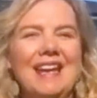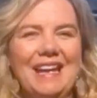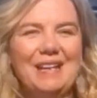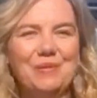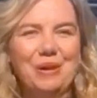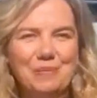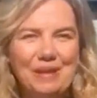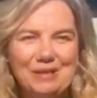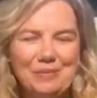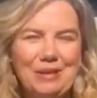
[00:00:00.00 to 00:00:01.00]
Hey, welcome back
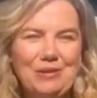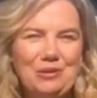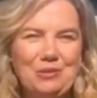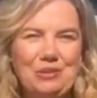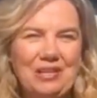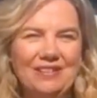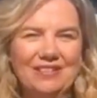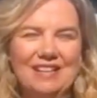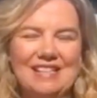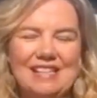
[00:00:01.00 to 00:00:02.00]
to my YouTube channel,
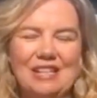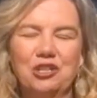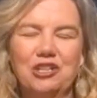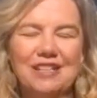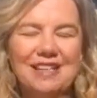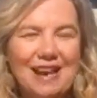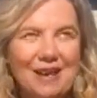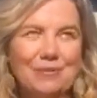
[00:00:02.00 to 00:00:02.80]
guys. I could not